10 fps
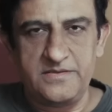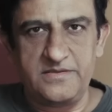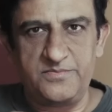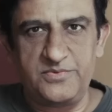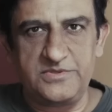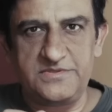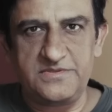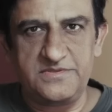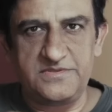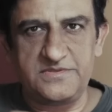The
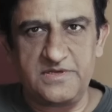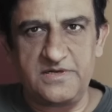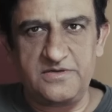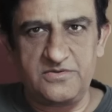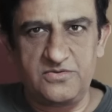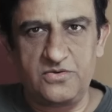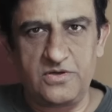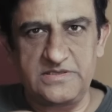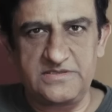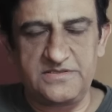person's current
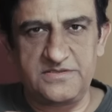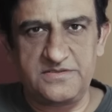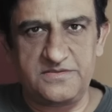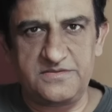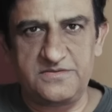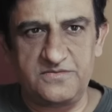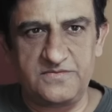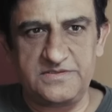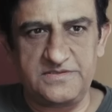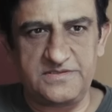thoughts
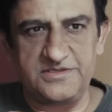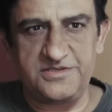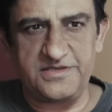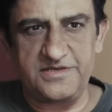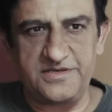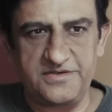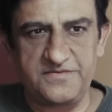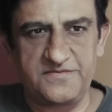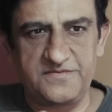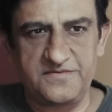towards Sagittarius.